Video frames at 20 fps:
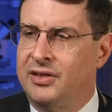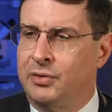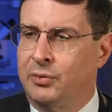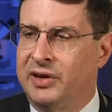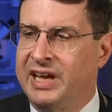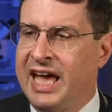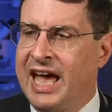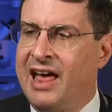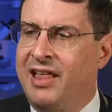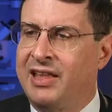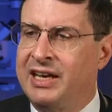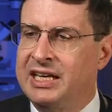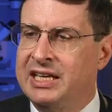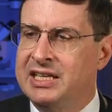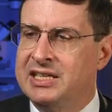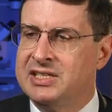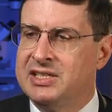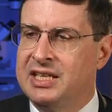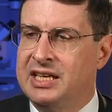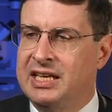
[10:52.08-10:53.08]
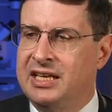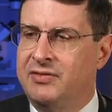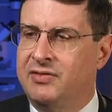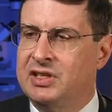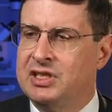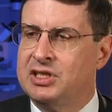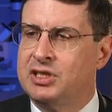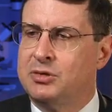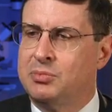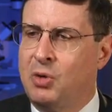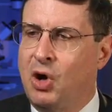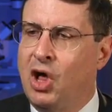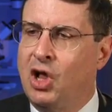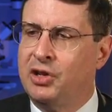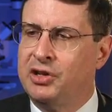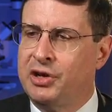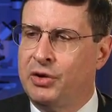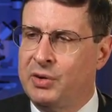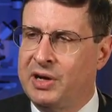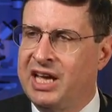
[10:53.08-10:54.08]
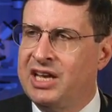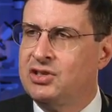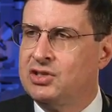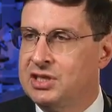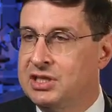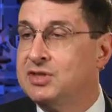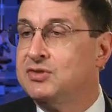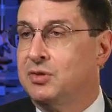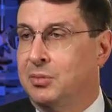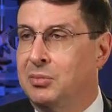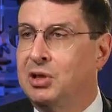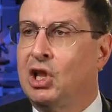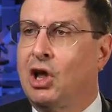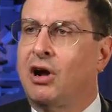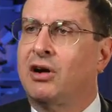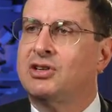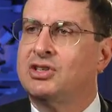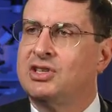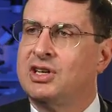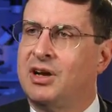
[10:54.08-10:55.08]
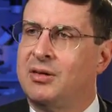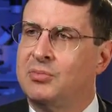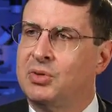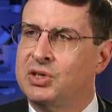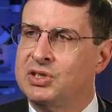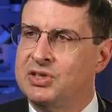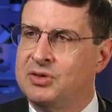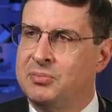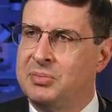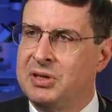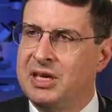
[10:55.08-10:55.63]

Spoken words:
The reality is that even small donations from large numbers of